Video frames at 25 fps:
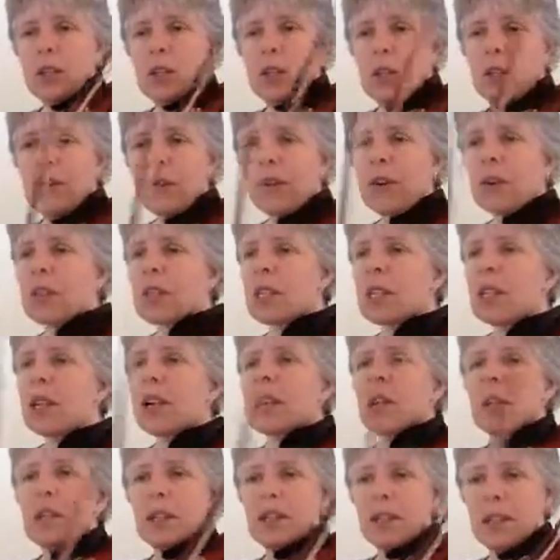So the first
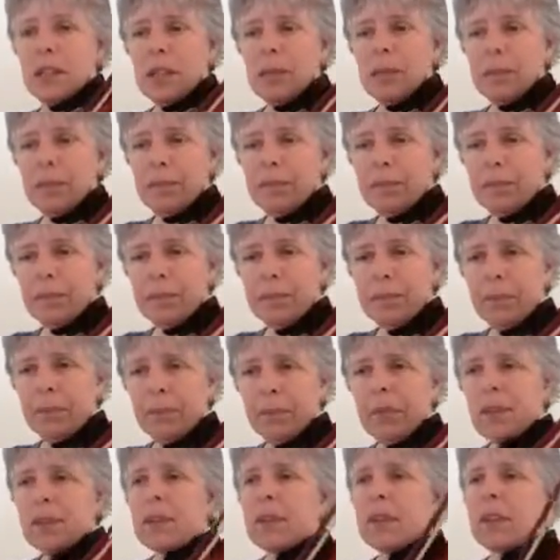line is,
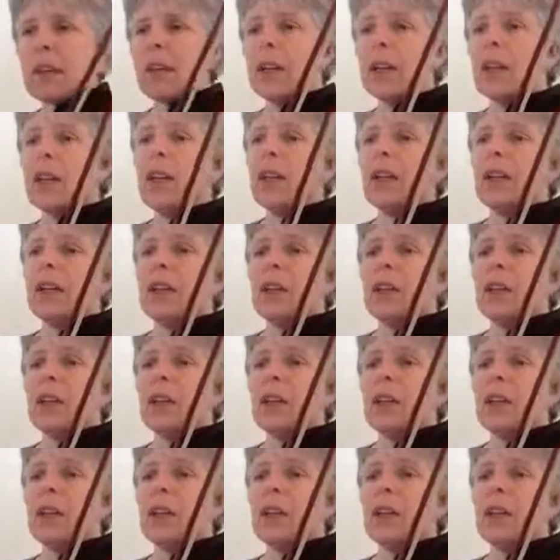sing it.